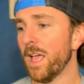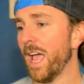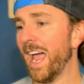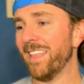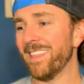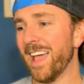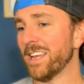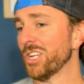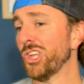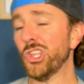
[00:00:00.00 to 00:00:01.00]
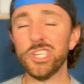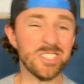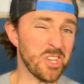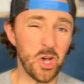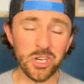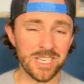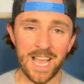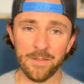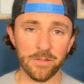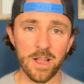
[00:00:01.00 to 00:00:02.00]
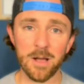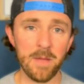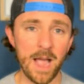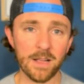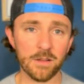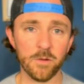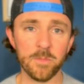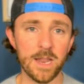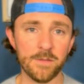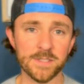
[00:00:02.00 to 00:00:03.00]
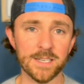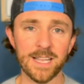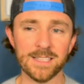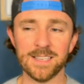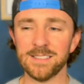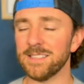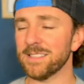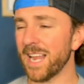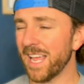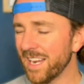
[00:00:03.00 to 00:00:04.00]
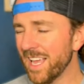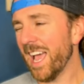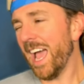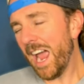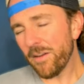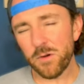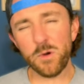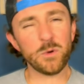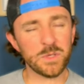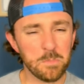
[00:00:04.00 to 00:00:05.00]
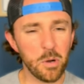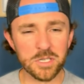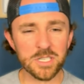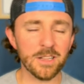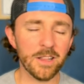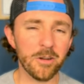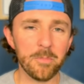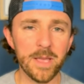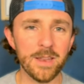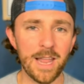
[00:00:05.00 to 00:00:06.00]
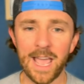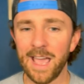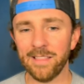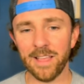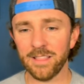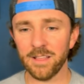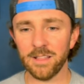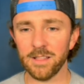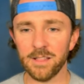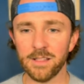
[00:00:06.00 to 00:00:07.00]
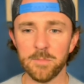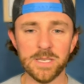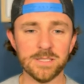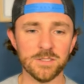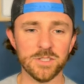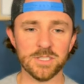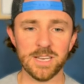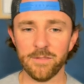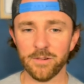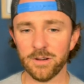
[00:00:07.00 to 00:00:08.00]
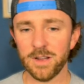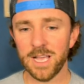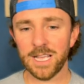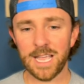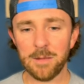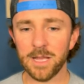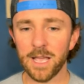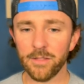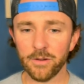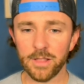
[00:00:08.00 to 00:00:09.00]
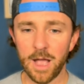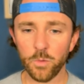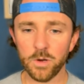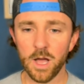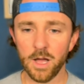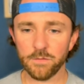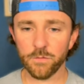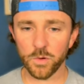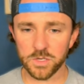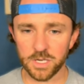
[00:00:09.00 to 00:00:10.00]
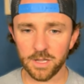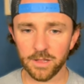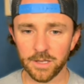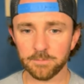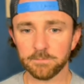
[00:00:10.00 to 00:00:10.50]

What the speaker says: and then just couldn't ever come back from the deficit against NC State. Everyone was pushing a little bit, and then the pieces just never came together in that one, unfortunately.